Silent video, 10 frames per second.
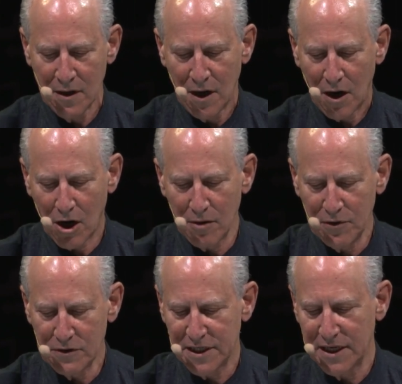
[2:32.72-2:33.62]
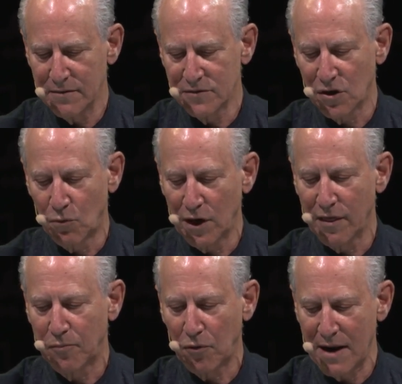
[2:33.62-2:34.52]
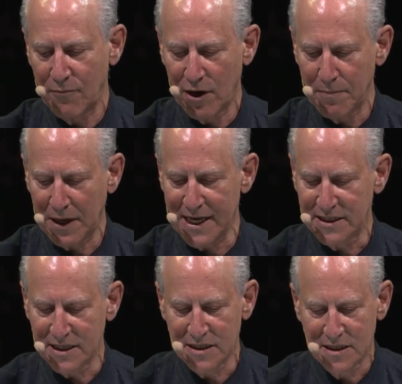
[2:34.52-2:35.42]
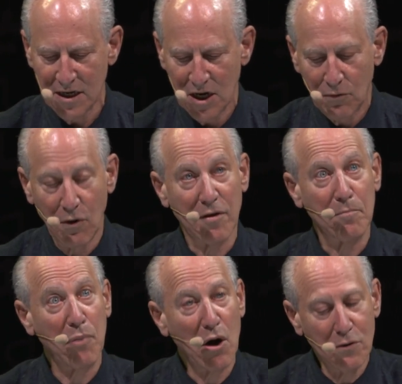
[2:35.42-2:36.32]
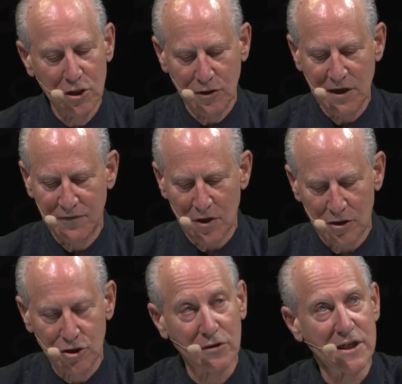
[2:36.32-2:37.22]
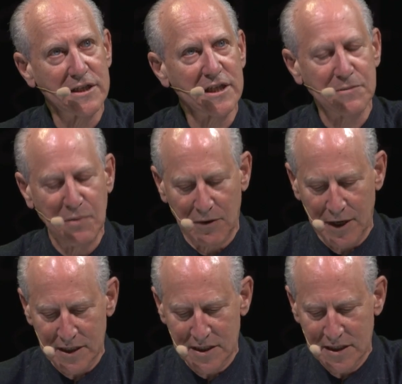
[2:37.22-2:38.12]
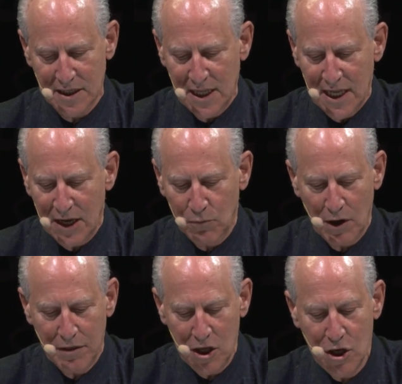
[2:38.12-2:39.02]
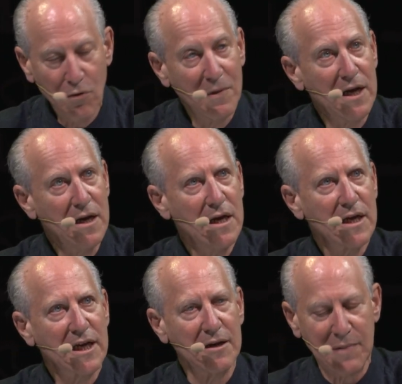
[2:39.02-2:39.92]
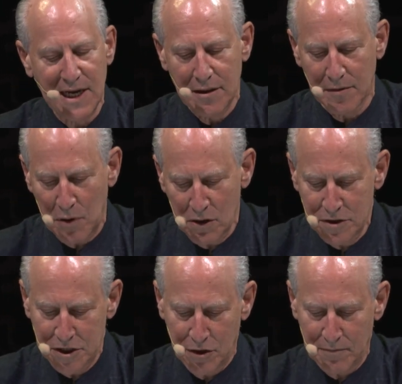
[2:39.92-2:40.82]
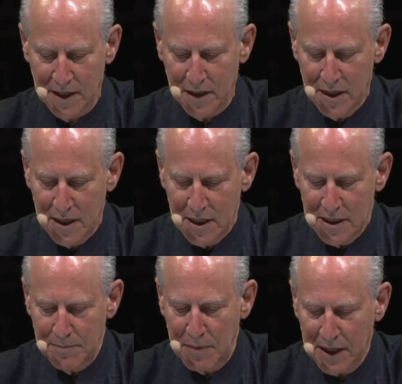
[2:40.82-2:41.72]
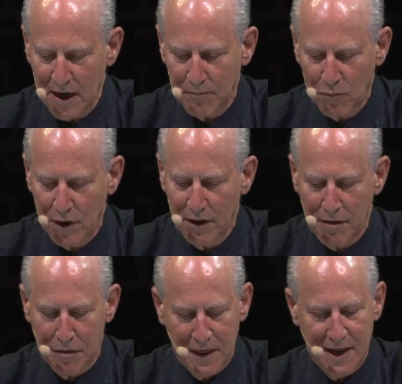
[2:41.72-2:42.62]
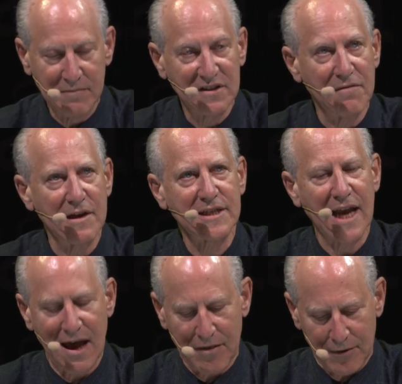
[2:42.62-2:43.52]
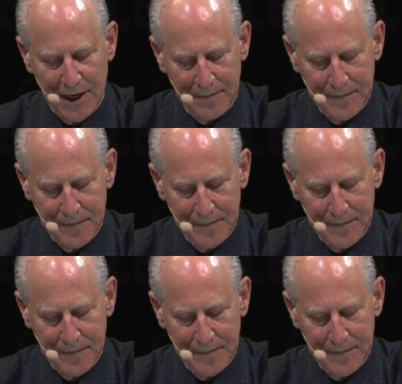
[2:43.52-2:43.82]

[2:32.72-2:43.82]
Art museums are one of the primary places where the poetry of culture is experienced and where the human can meet the post-human, to pick up one of the themes of this gathering.